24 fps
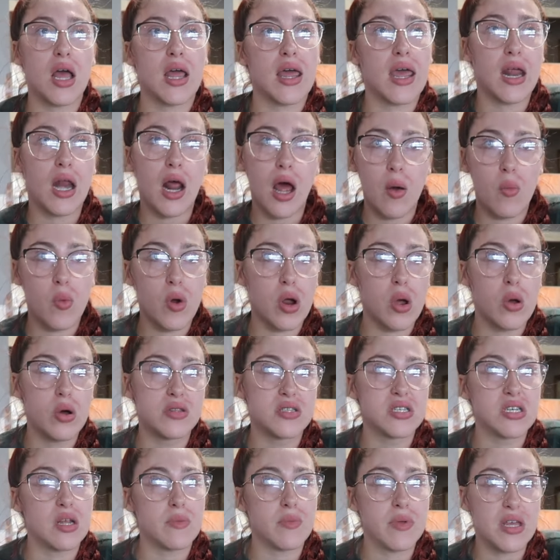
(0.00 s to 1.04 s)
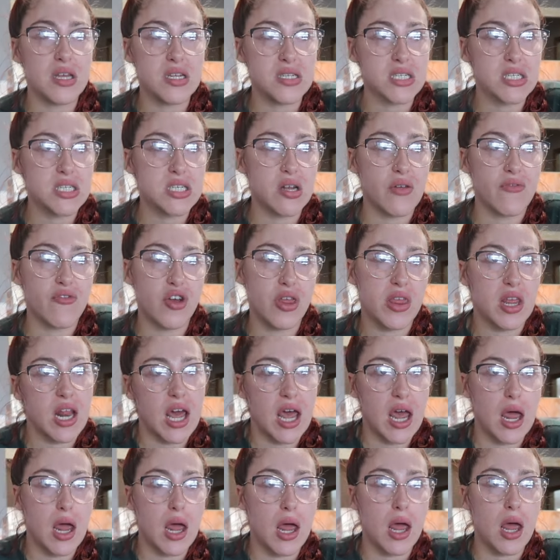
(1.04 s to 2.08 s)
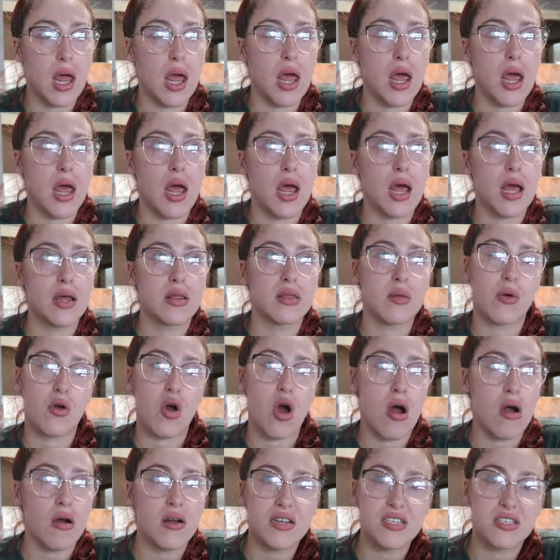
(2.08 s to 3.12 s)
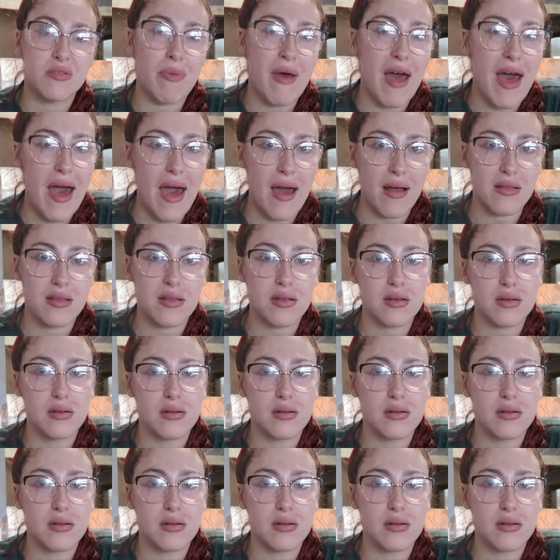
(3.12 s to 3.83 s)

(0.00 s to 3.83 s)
get up, we're going to the beach for the day. The car is packed.